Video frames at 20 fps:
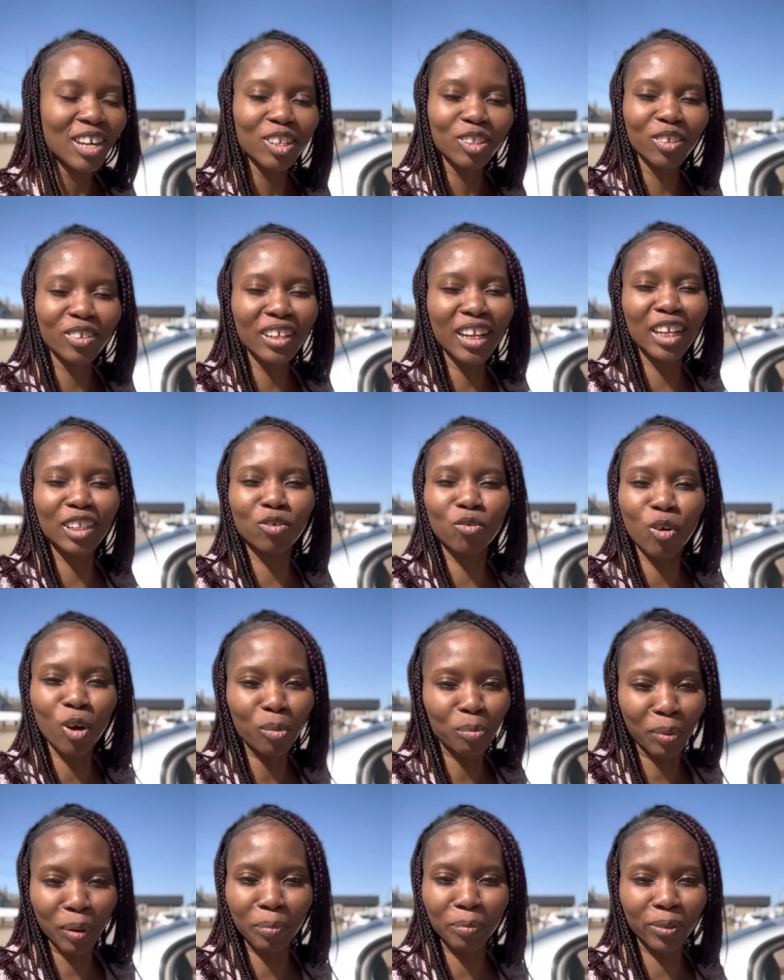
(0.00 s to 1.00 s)
Don't let
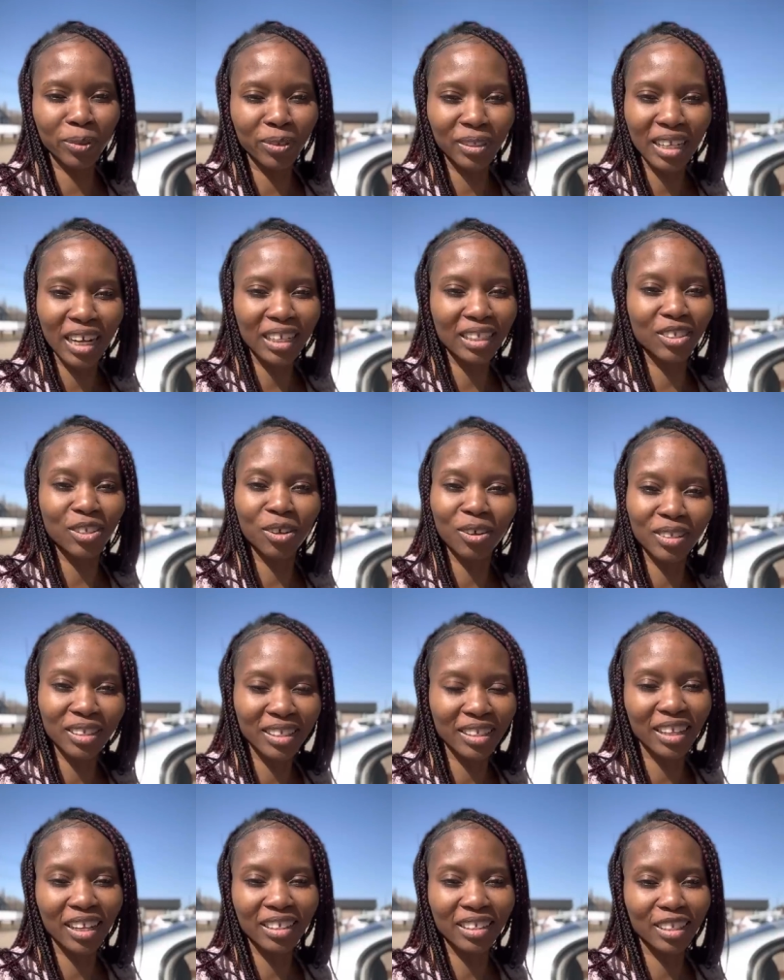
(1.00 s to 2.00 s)
one people that
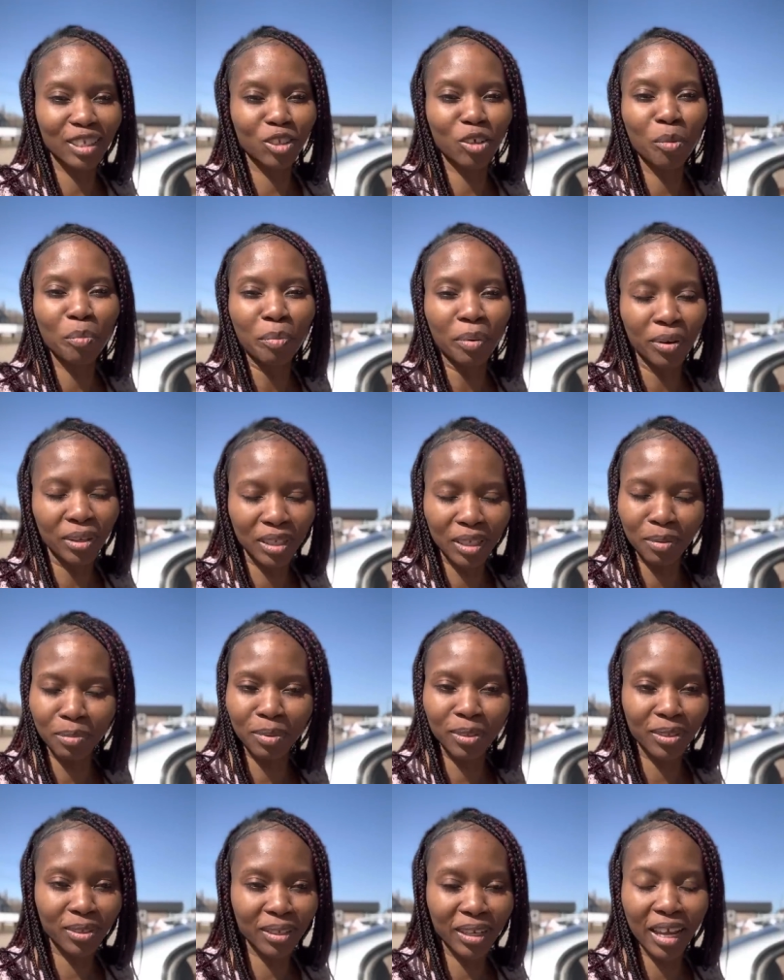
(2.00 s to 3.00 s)
thought that it's not
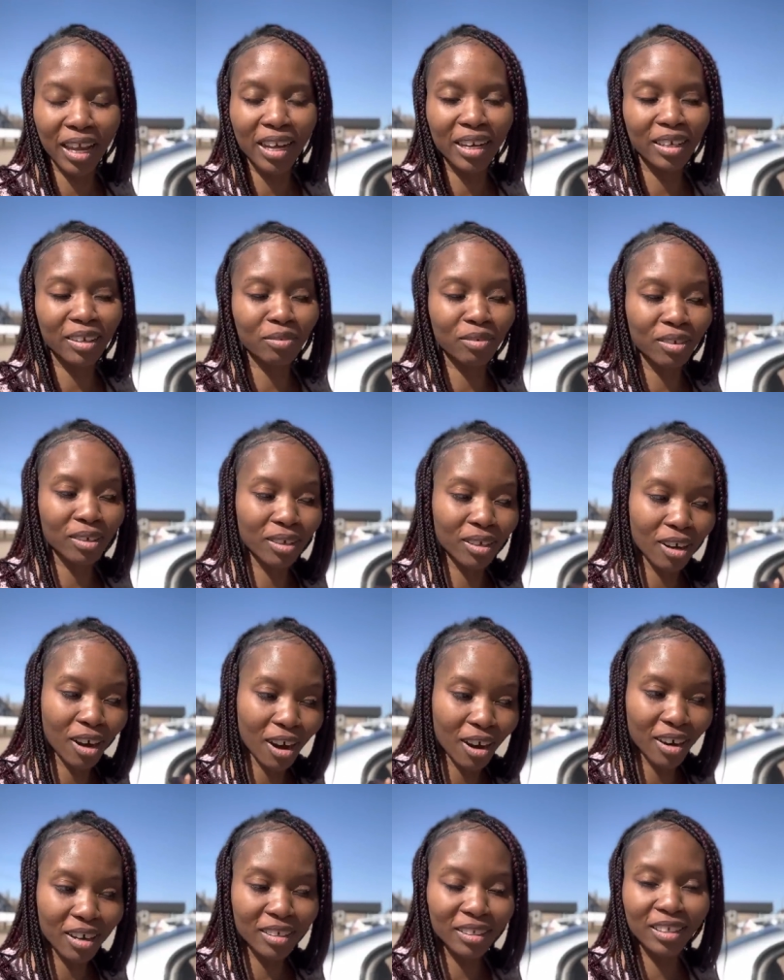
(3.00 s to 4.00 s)
possible to get a
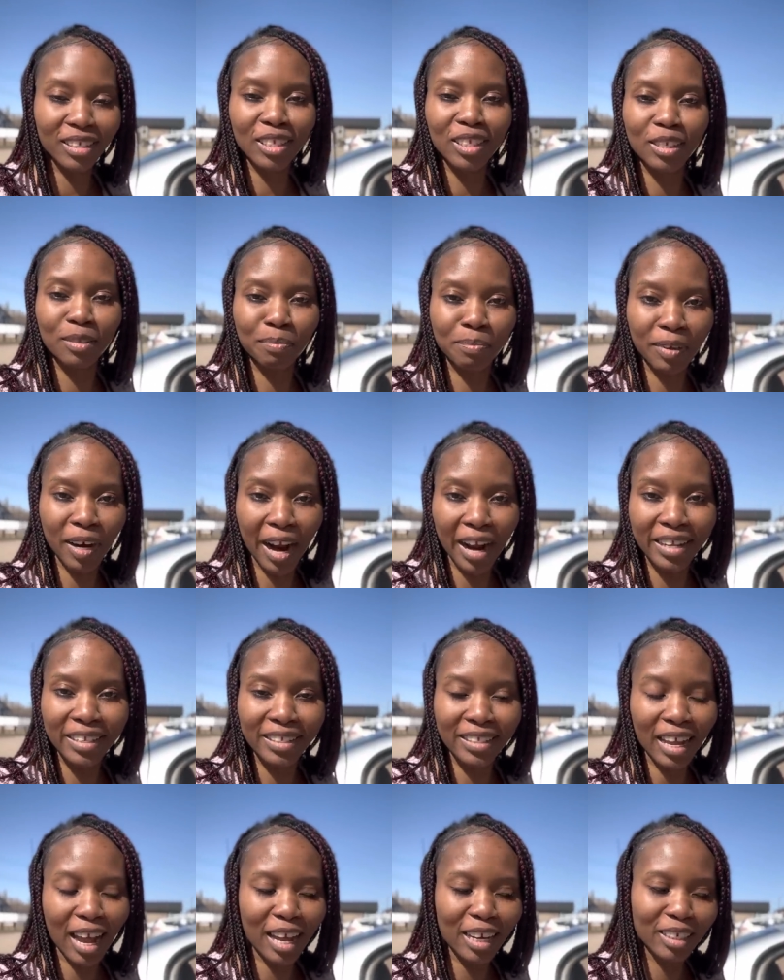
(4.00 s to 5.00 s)
car this
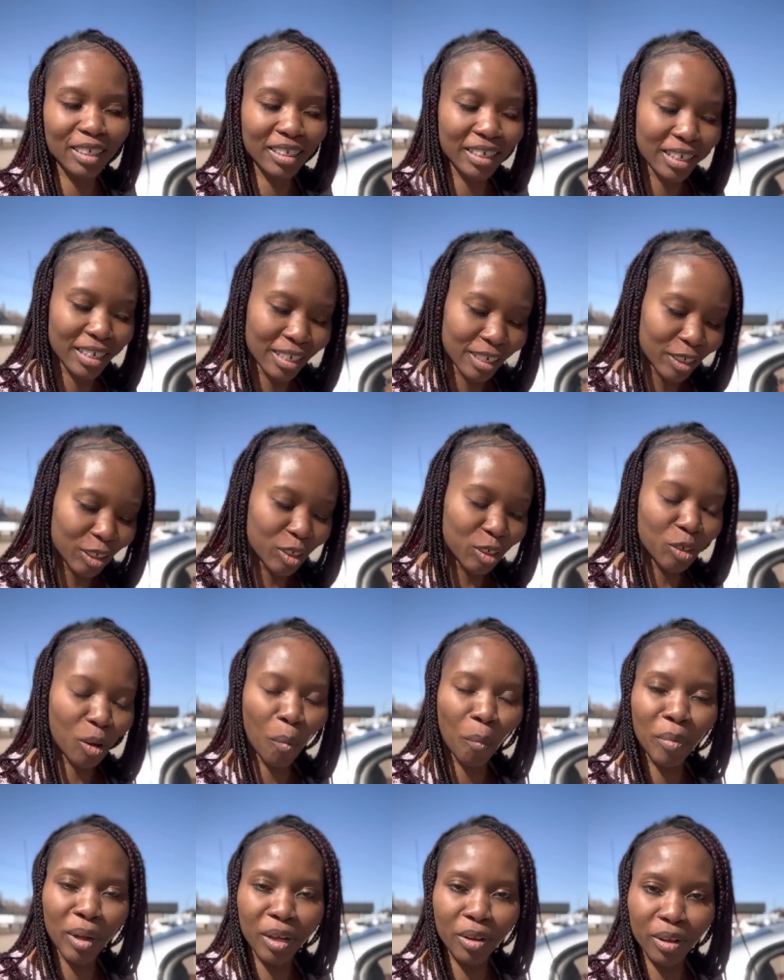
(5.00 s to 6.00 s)
price and, you know,
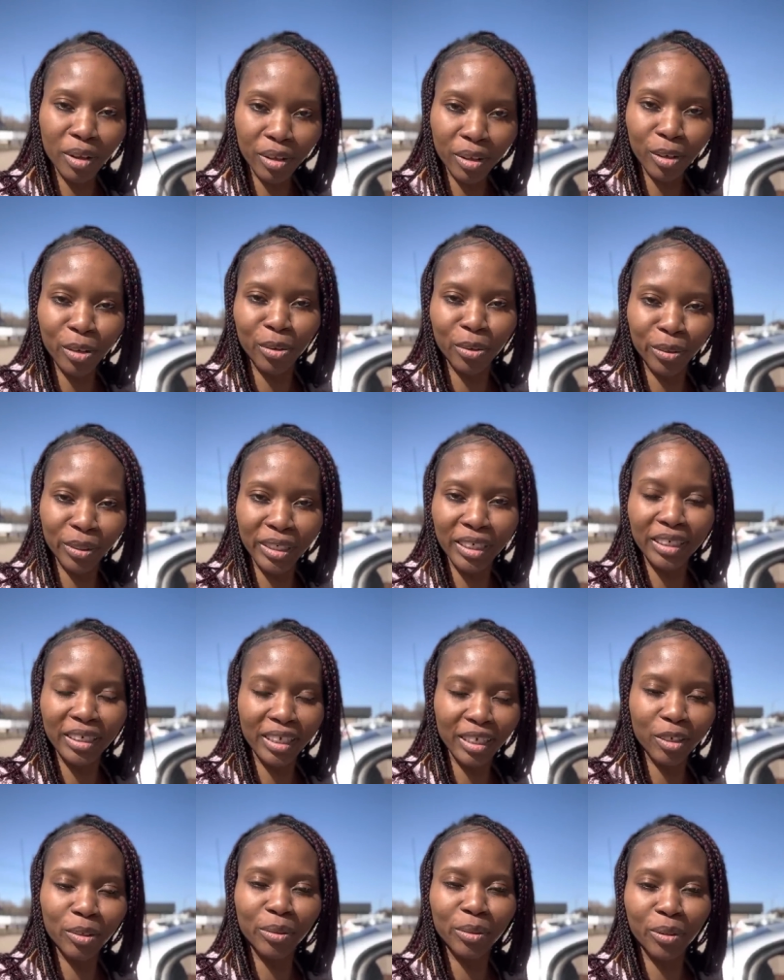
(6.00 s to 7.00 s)
be good
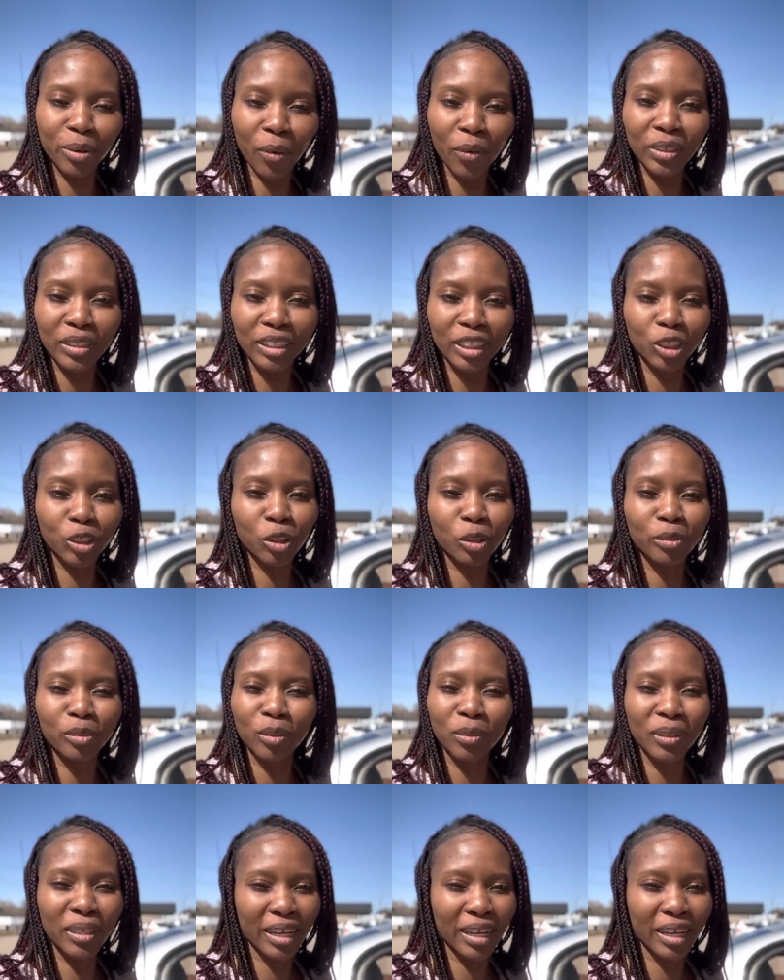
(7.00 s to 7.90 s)
in good condition. Don't